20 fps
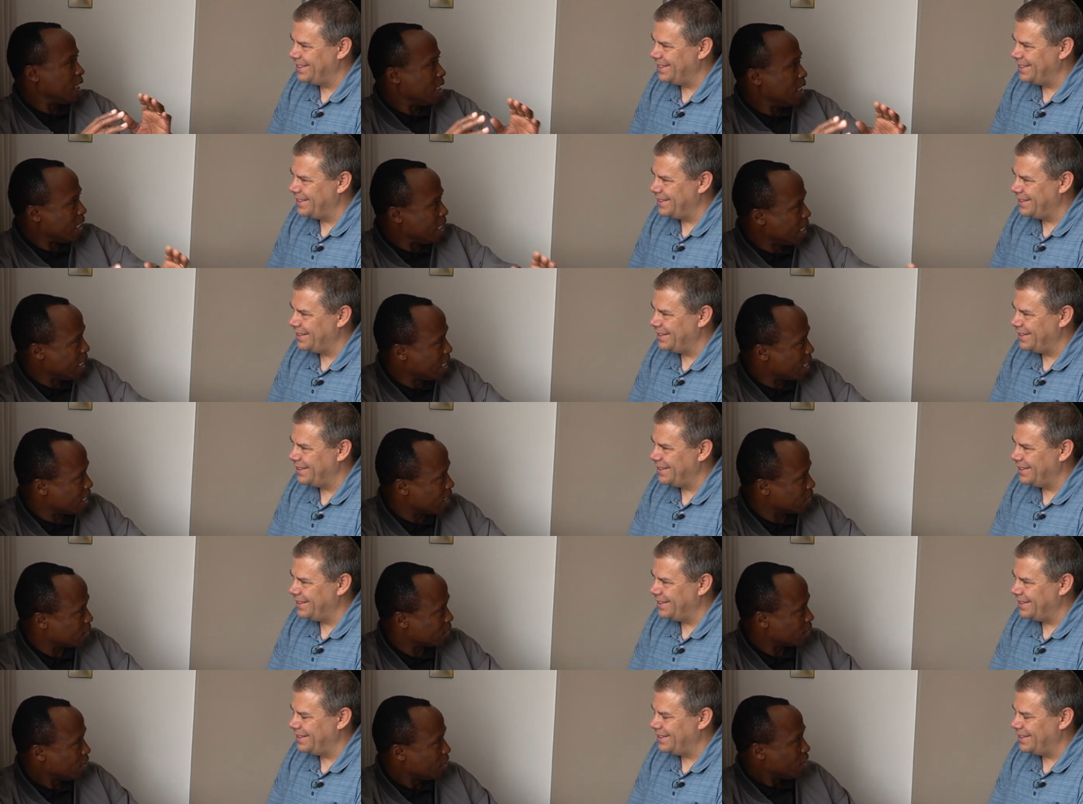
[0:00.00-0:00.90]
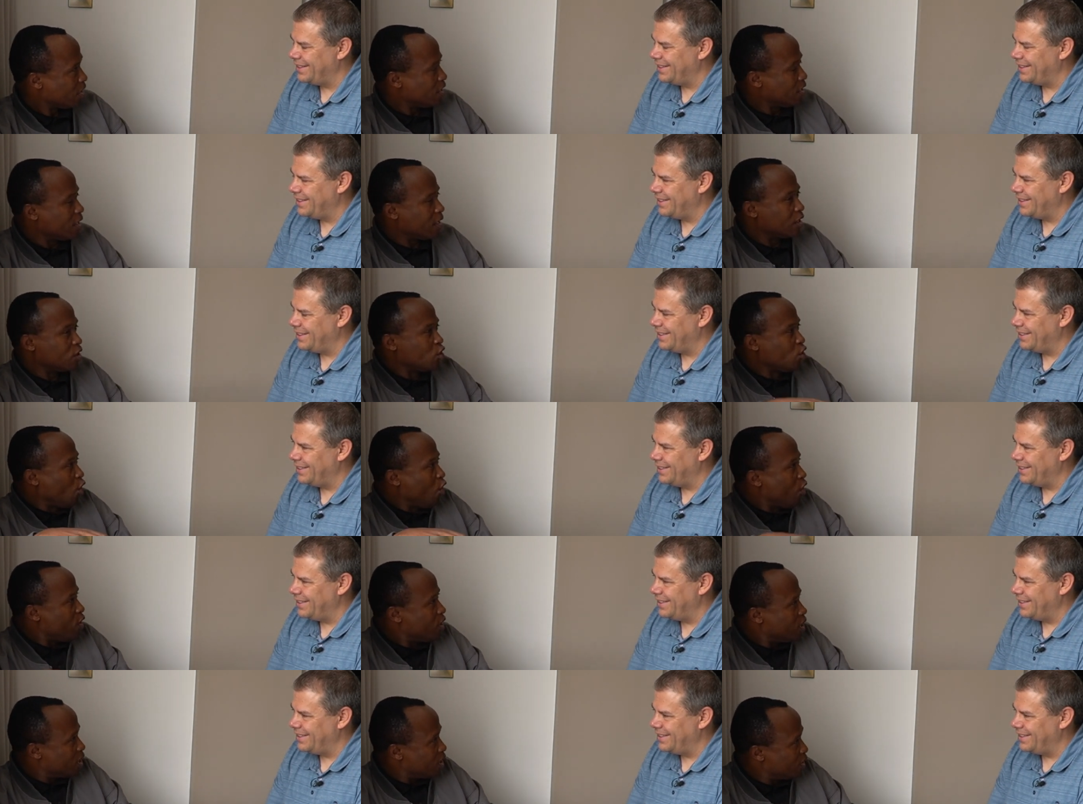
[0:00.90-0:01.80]
Speaker 1: nets, the
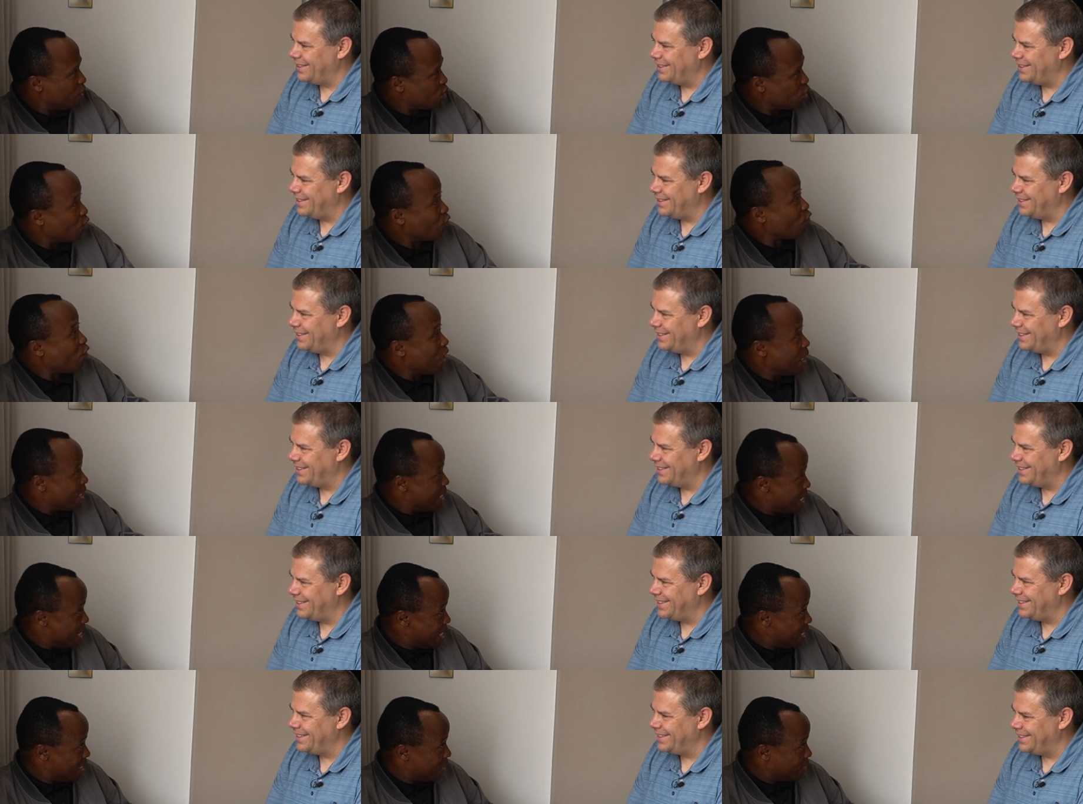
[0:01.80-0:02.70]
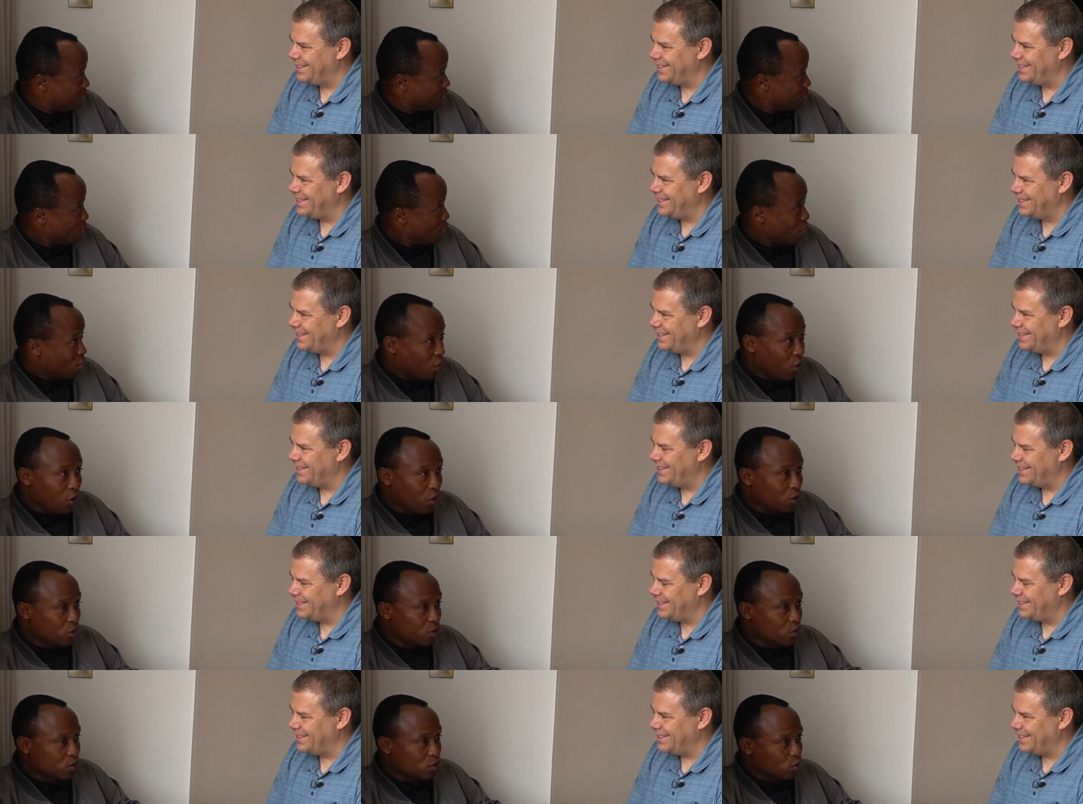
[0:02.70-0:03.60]
donkeys of our days,
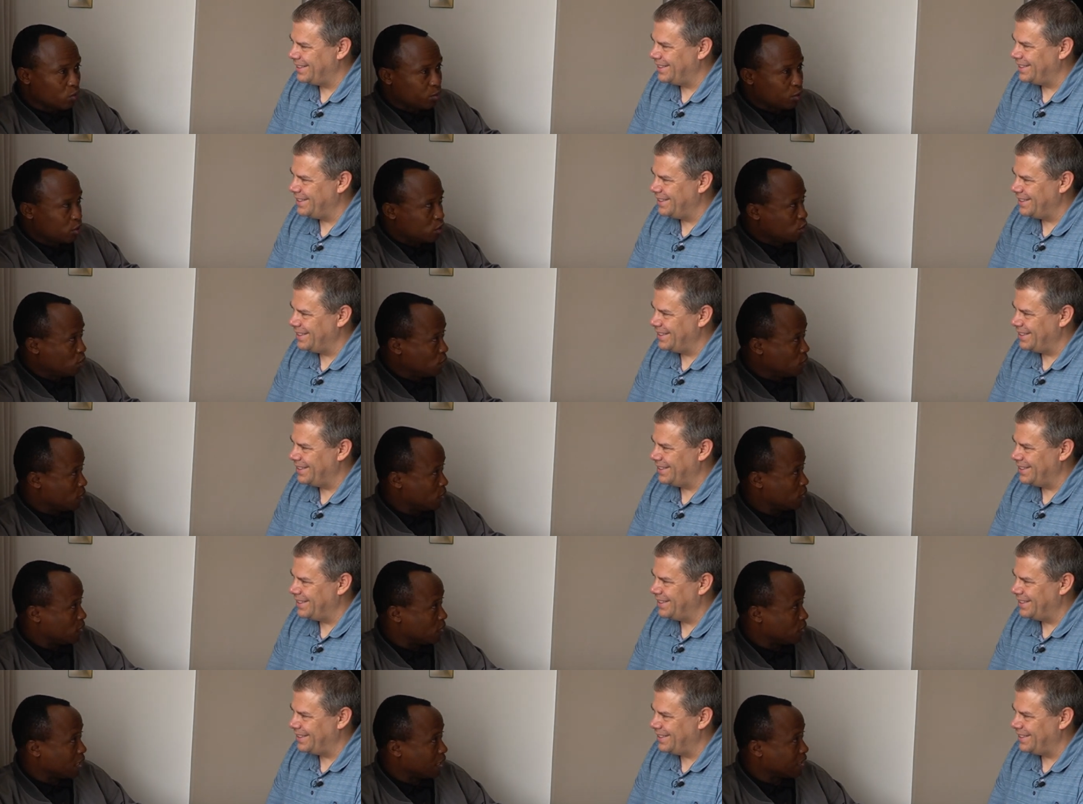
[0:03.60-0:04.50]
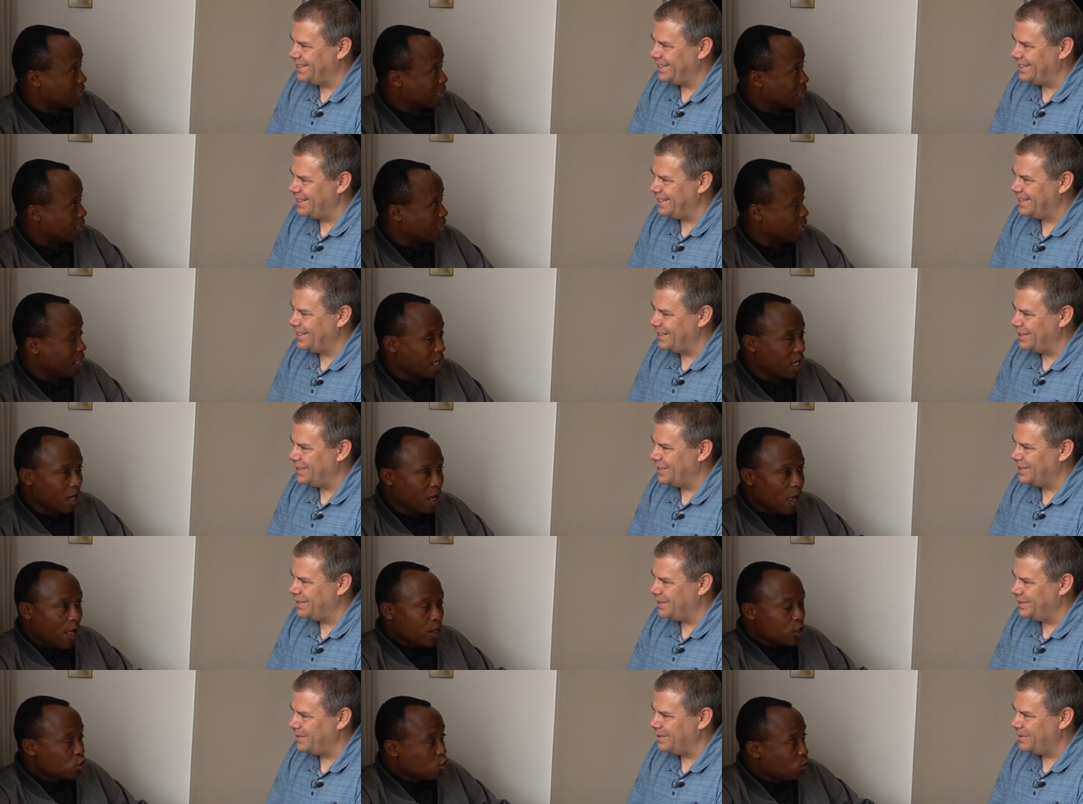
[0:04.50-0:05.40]
all those opportunities that are there
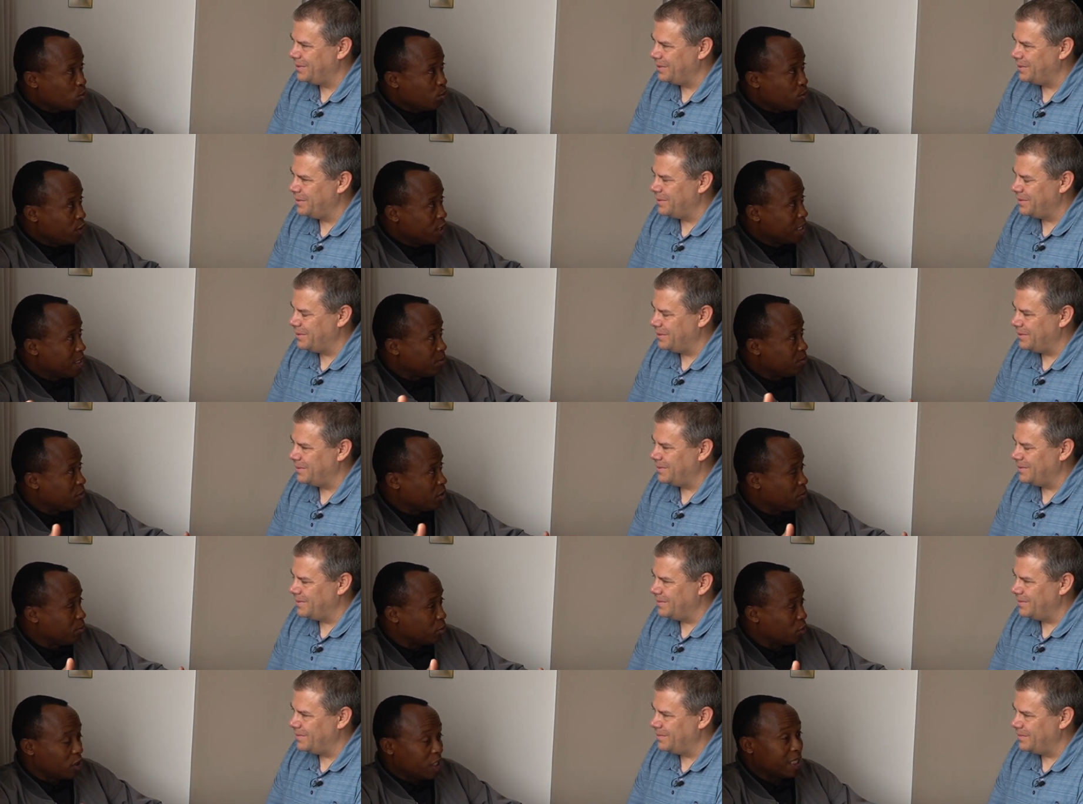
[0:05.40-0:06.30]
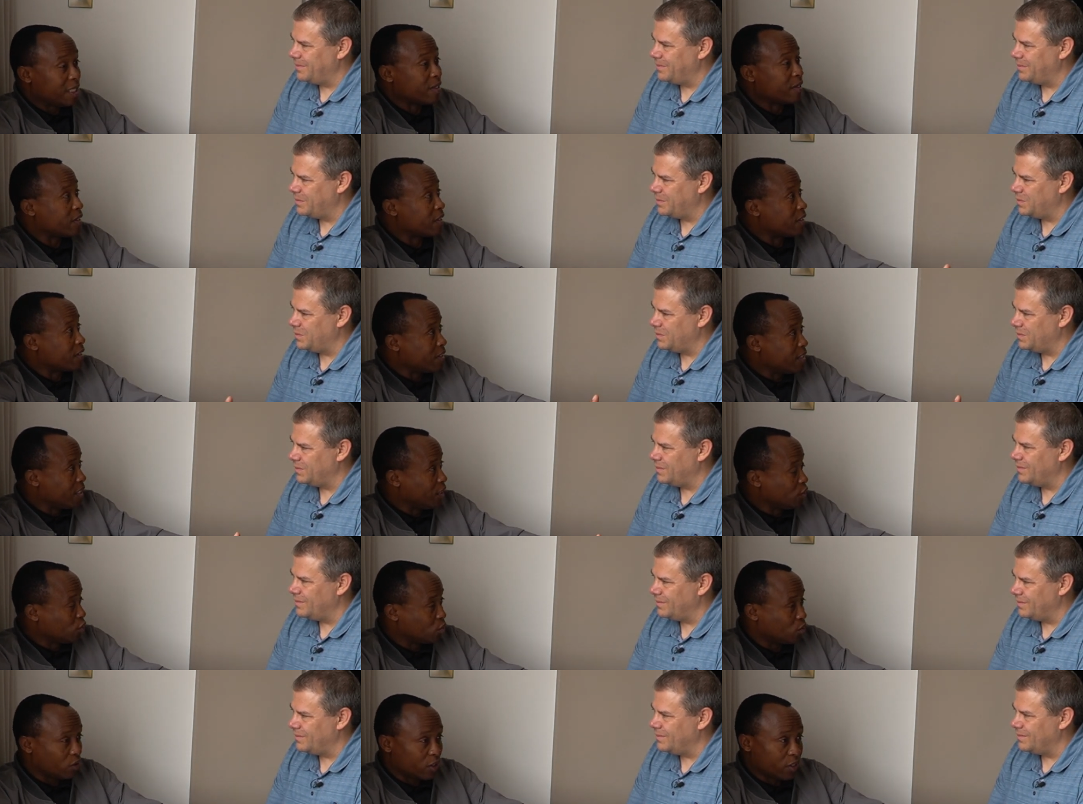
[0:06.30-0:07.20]
to bring people, the recreation.